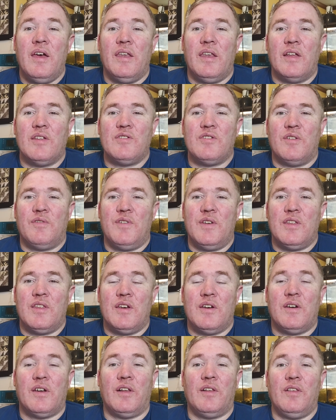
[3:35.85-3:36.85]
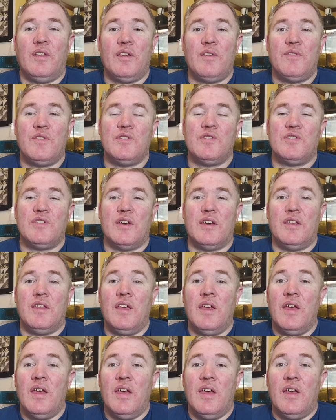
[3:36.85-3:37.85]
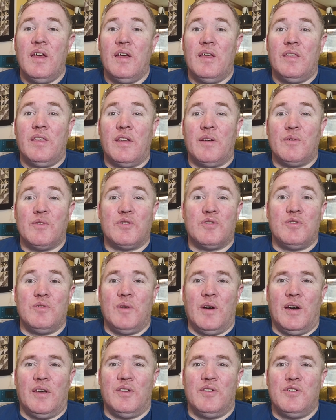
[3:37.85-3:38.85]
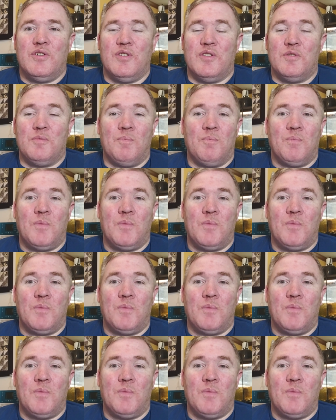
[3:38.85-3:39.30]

that sort of thing there, and a lot of you said that it was too hard to choose.